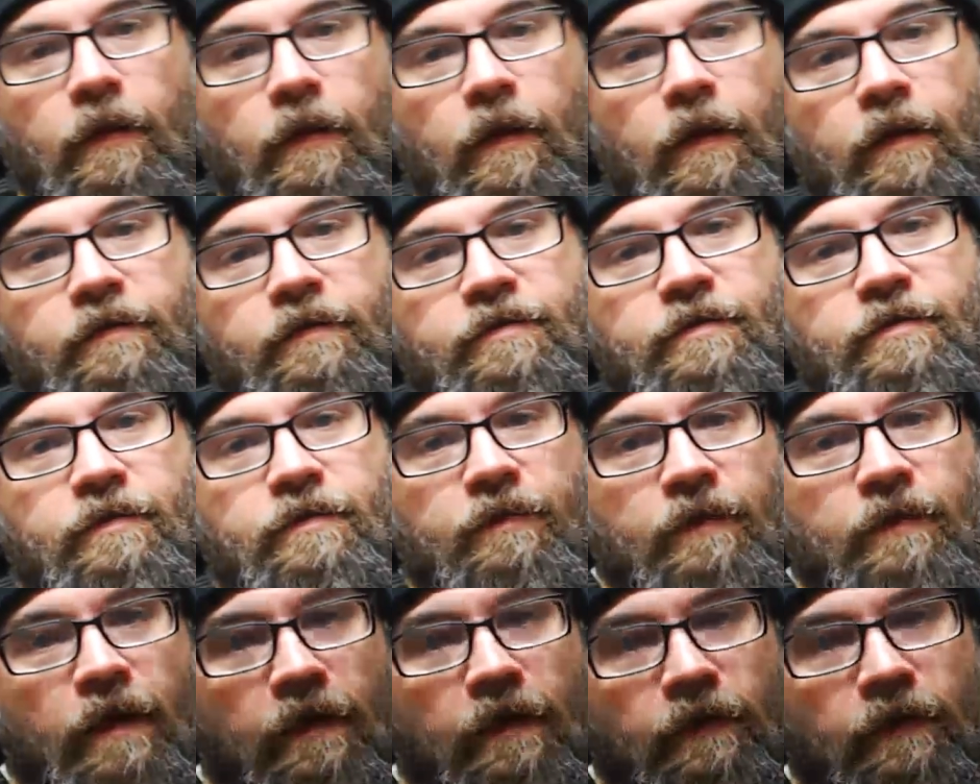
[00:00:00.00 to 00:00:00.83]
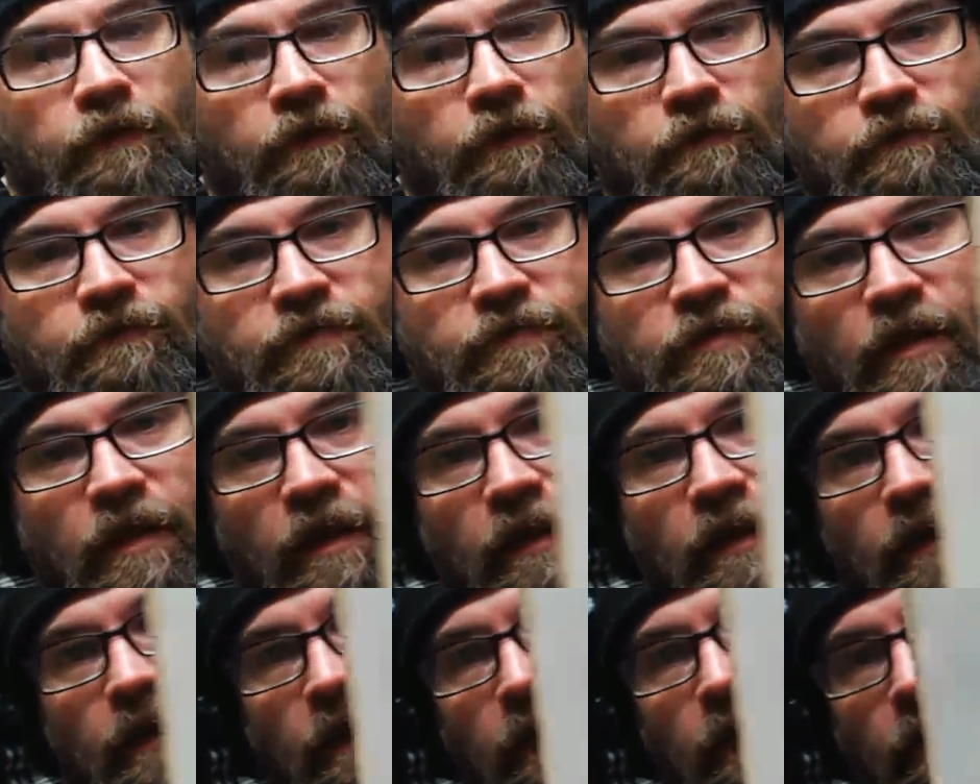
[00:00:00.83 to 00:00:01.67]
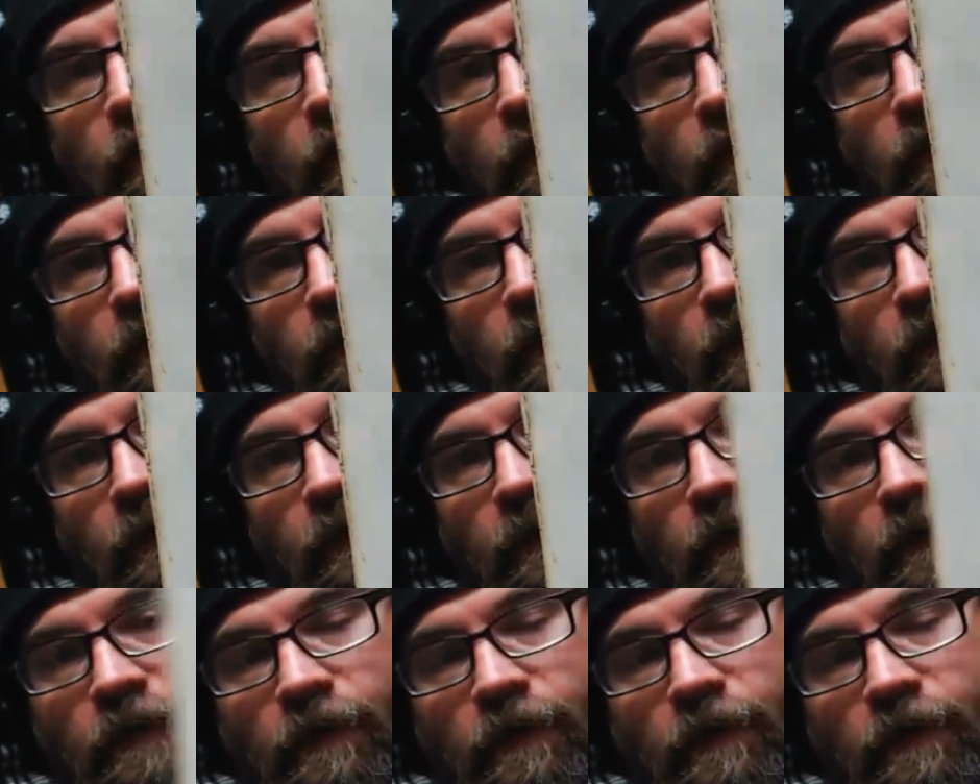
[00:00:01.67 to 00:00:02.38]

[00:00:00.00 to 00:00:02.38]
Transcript: He had tales of giants,